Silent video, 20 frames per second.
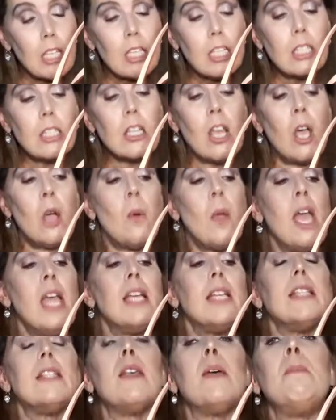So
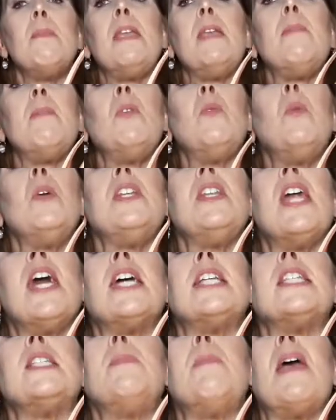some people would
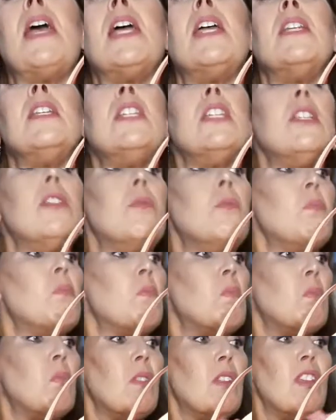not spend
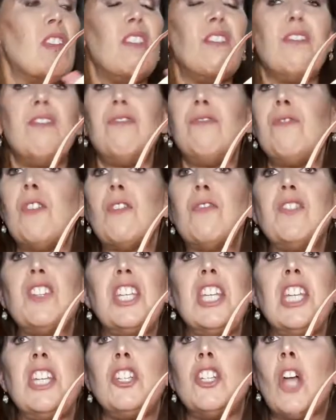
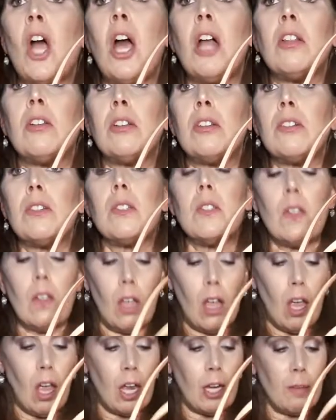$15
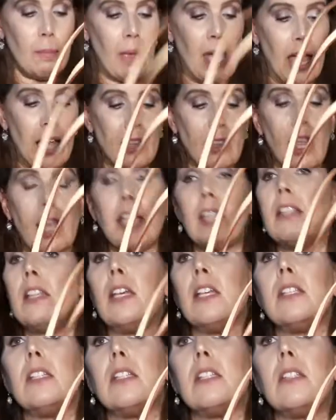on a bag like
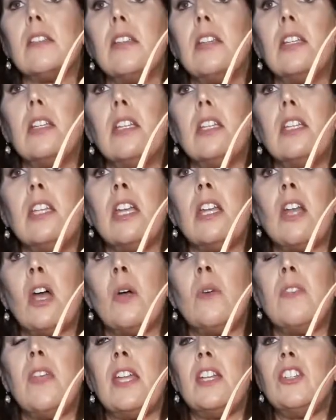this. You
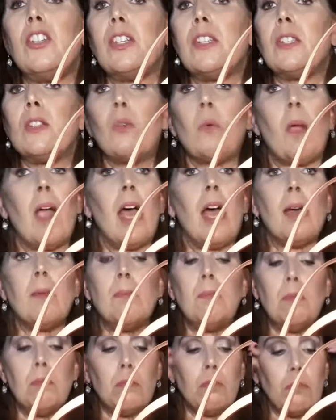know, they just
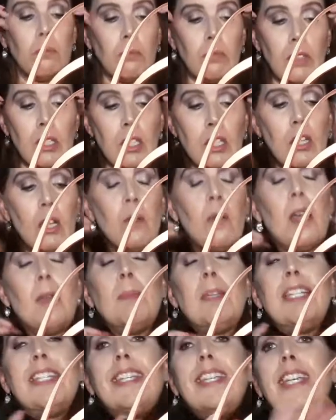grab, you know, I
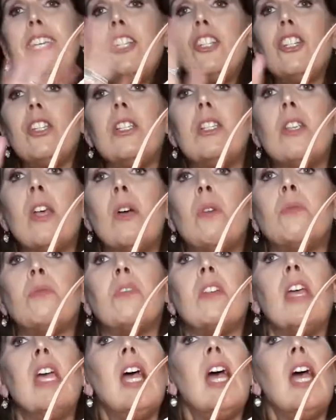mean, to each his own.